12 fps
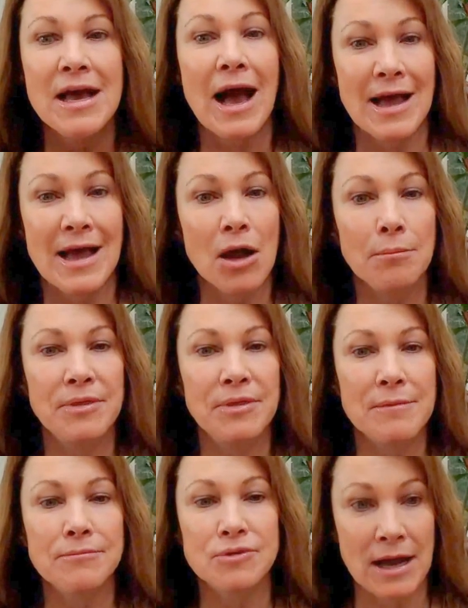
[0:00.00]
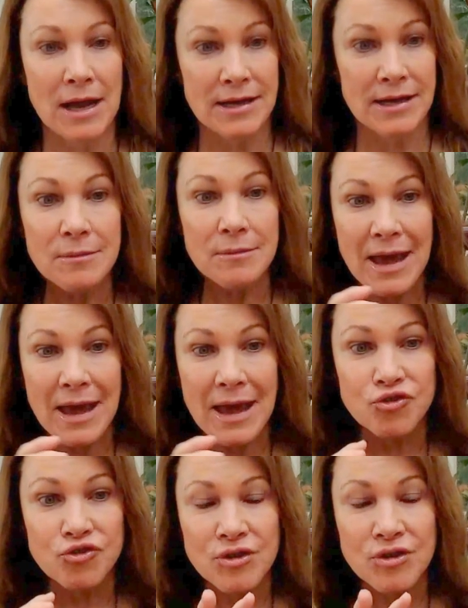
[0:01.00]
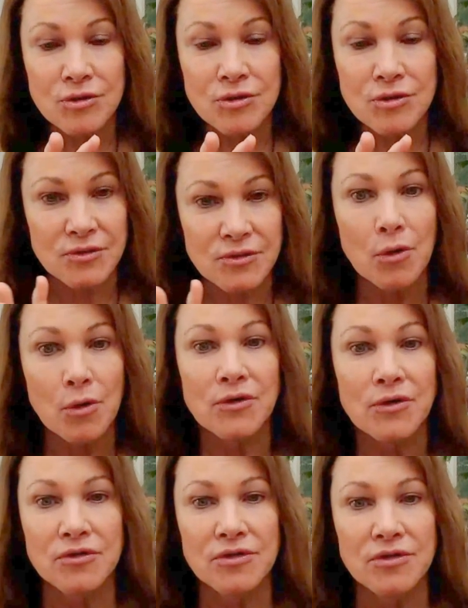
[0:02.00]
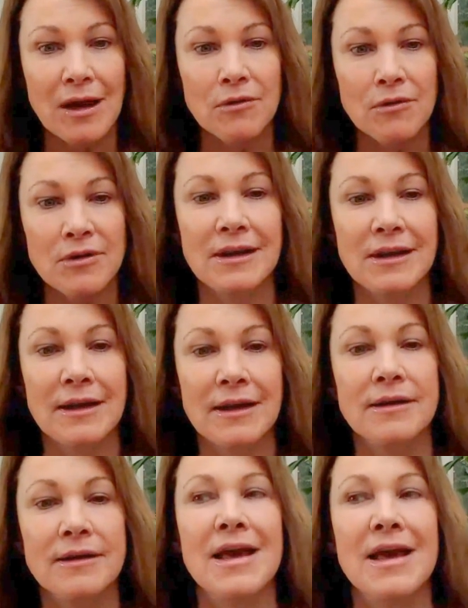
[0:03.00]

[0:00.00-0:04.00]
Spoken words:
I give them estrogen, which supports their thyroid gland,